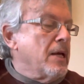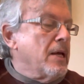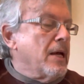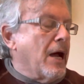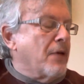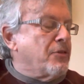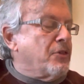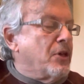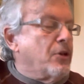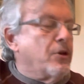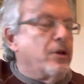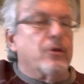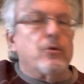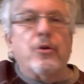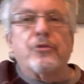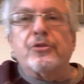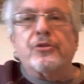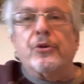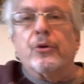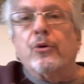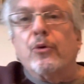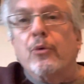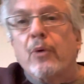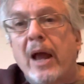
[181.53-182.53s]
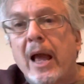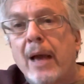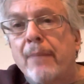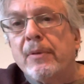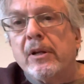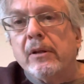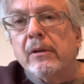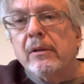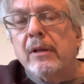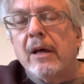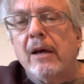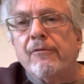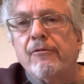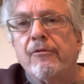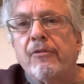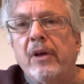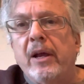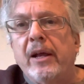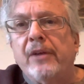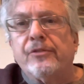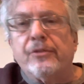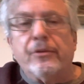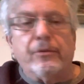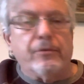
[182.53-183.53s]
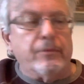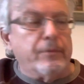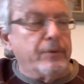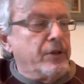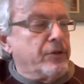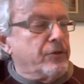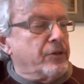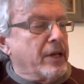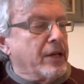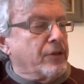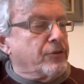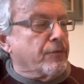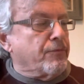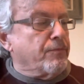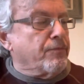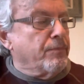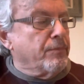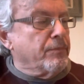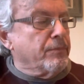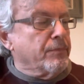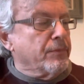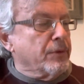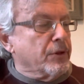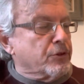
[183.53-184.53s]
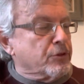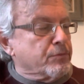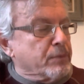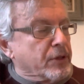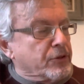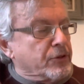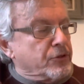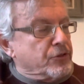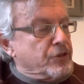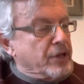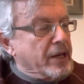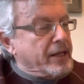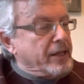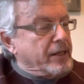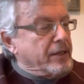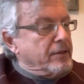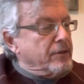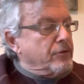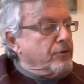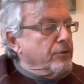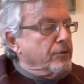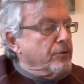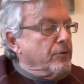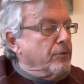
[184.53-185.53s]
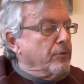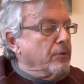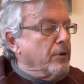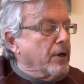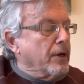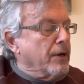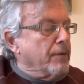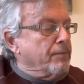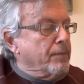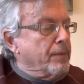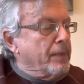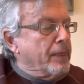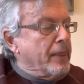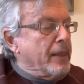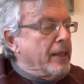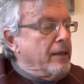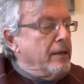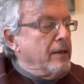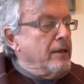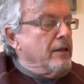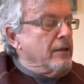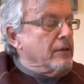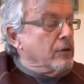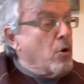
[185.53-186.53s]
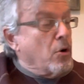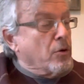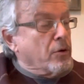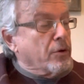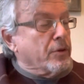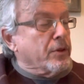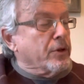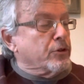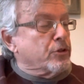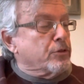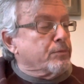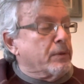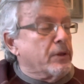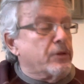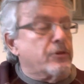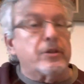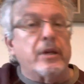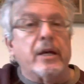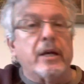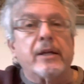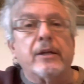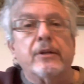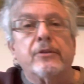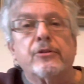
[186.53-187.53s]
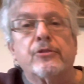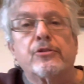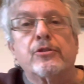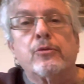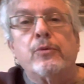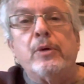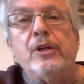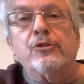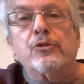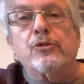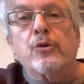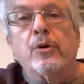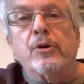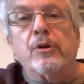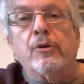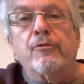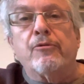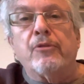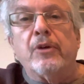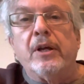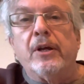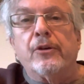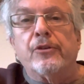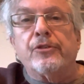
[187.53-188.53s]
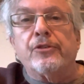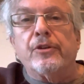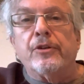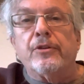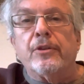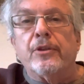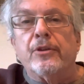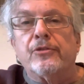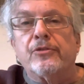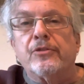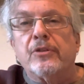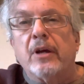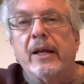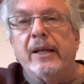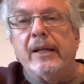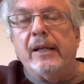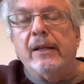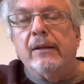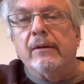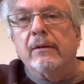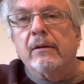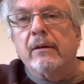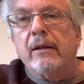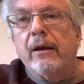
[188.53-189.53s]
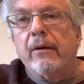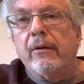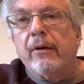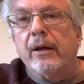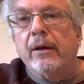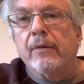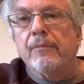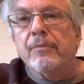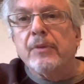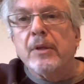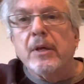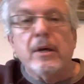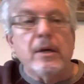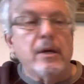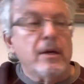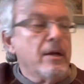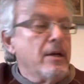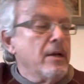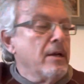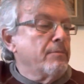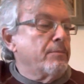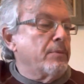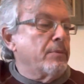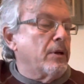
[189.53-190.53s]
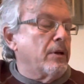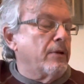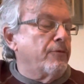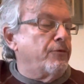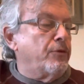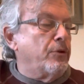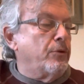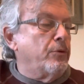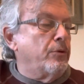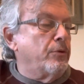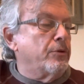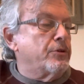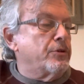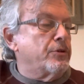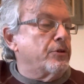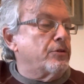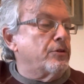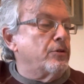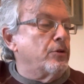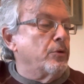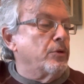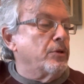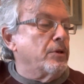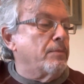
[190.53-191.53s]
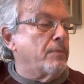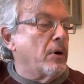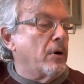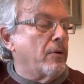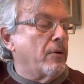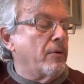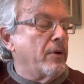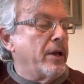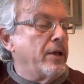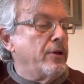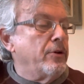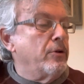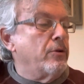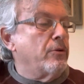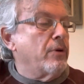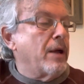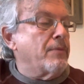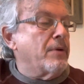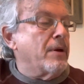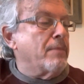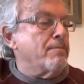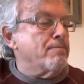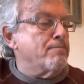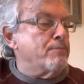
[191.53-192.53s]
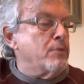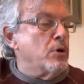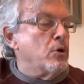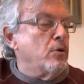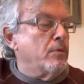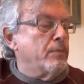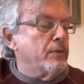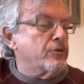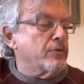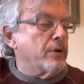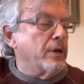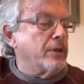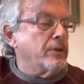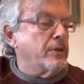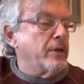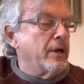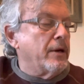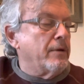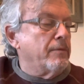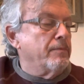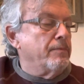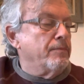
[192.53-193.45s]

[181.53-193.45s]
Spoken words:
I think you can also grab it a lot faster. I mean, it takes a split second to, longer than a split second to squeeze all your fingers into this tiny little area. But if you were just doing the bar A, you grab that, boom, it's right there.